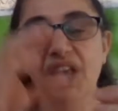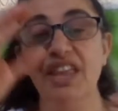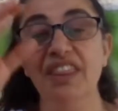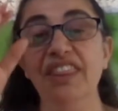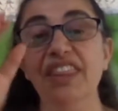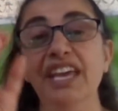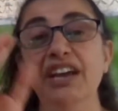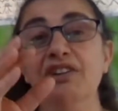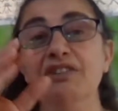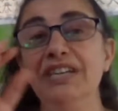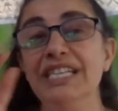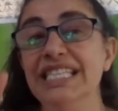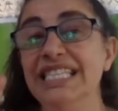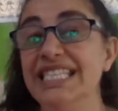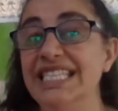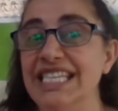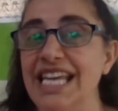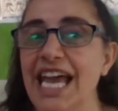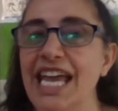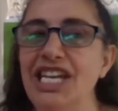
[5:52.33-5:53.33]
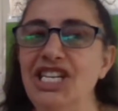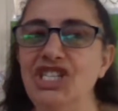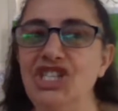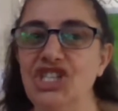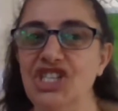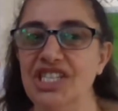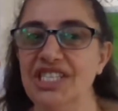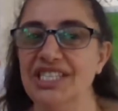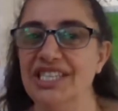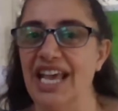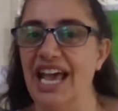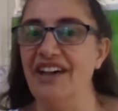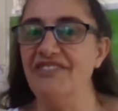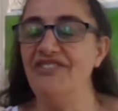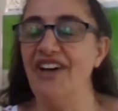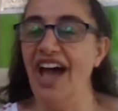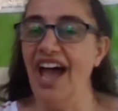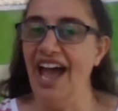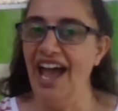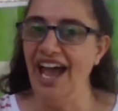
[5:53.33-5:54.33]
there are stages of
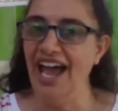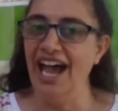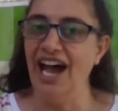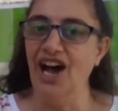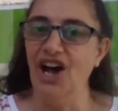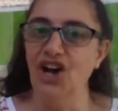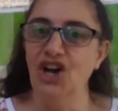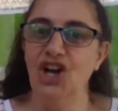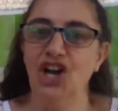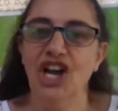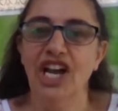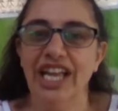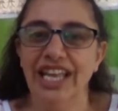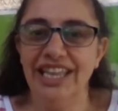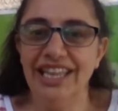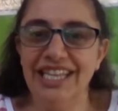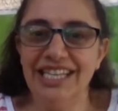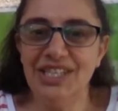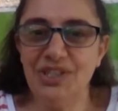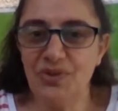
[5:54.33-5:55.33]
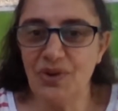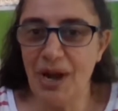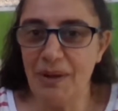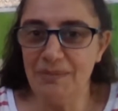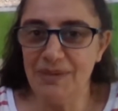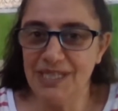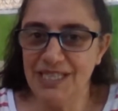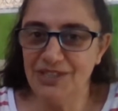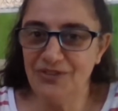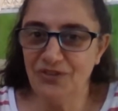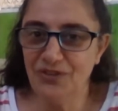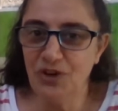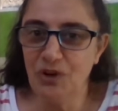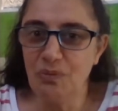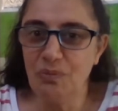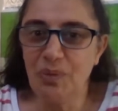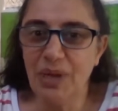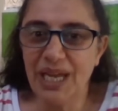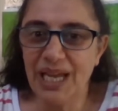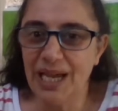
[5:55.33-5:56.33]
how this rabbit's
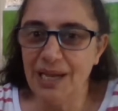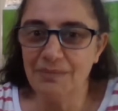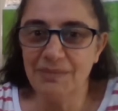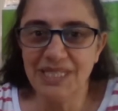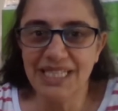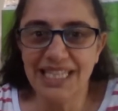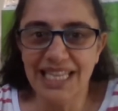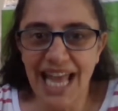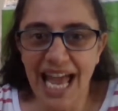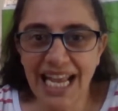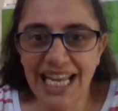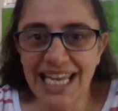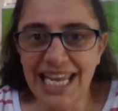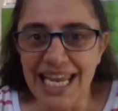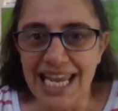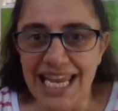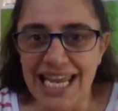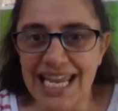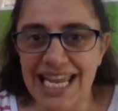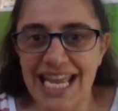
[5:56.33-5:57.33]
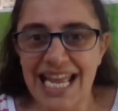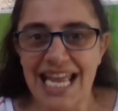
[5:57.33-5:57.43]
foot becomes lucky.